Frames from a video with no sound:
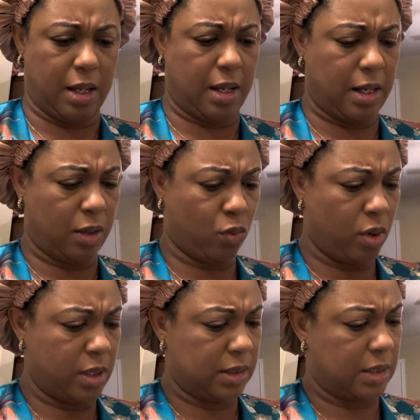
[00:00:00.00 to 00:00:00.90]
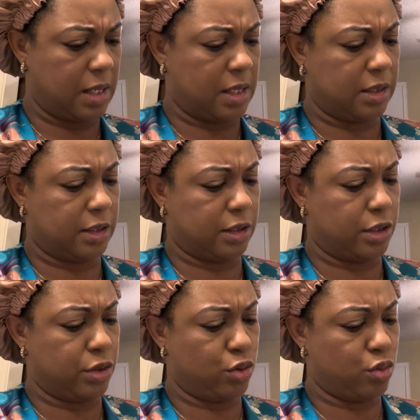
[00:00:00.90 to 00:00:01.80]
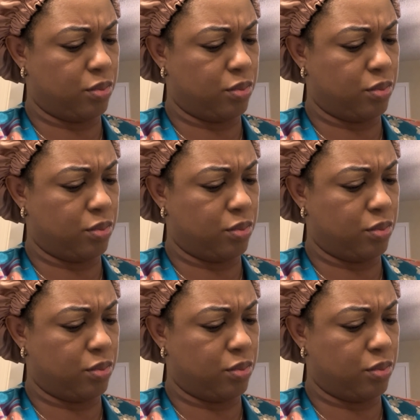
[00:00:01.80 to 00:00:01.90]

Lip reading: And I want to say this is the nude